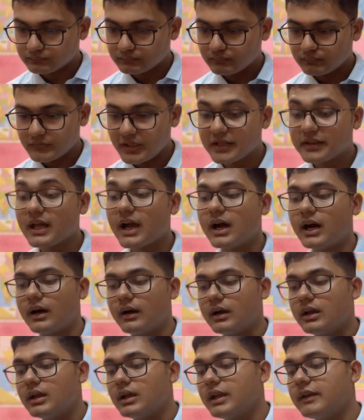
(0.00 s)
Yes,
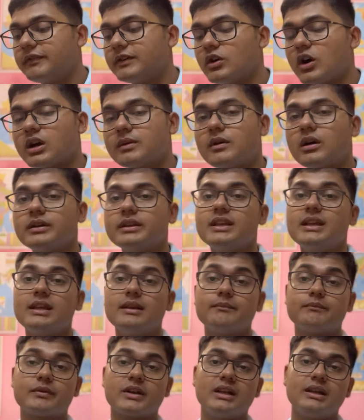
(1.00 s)
if we talk about
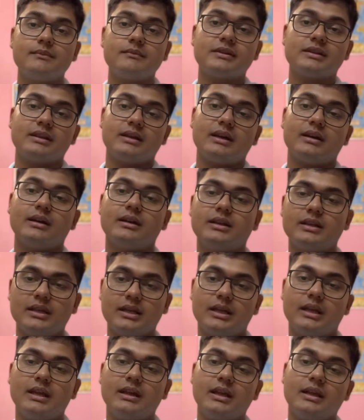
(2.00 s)
the prelims,
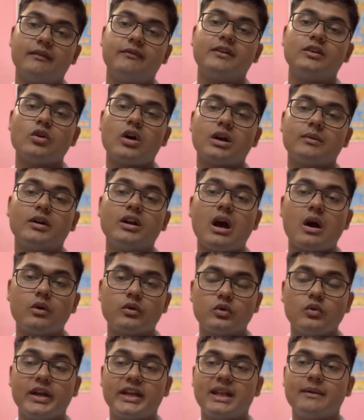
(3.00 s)
if we talk about how
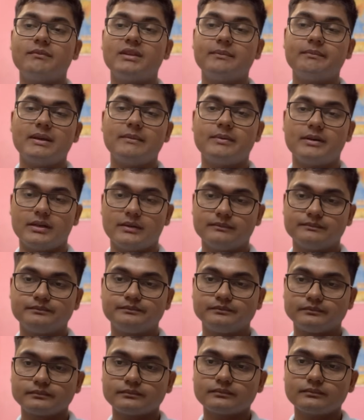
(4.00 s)
to attempt the paper,
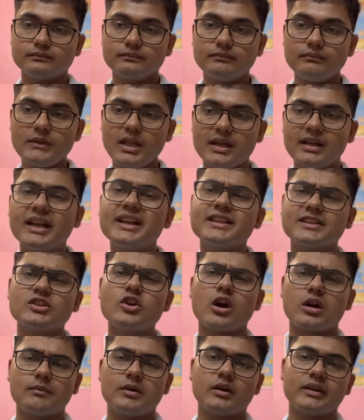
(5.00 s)
let us
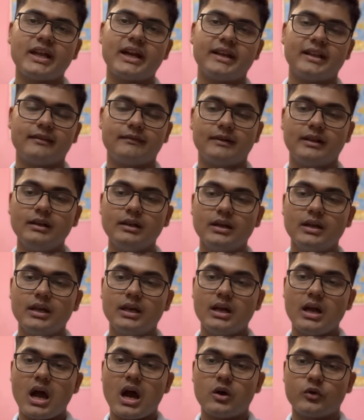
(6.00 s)
talk about that as well.
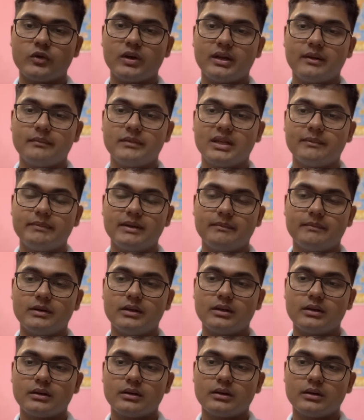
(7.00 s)
How to attempt the
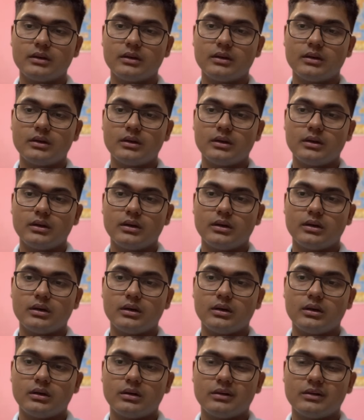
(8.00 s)
paper,
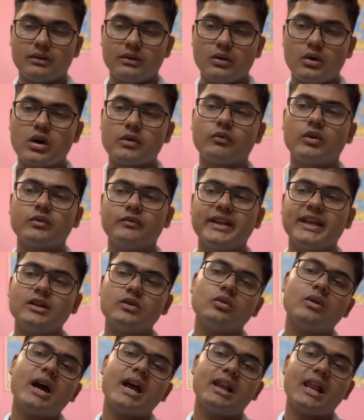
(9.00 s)
or what we can
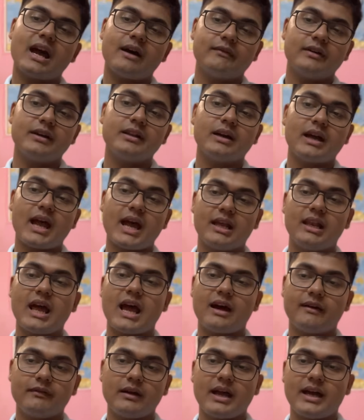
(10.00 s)
do, I'll
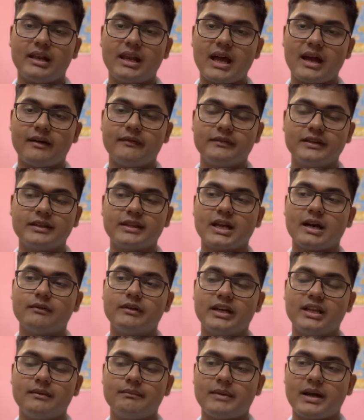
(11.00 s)
have this
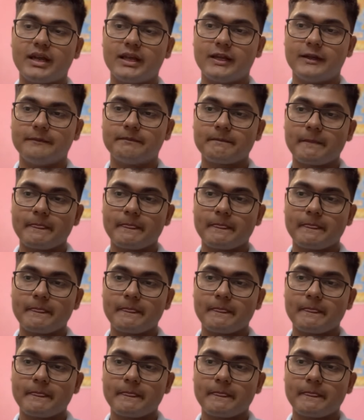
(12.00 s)
covered in my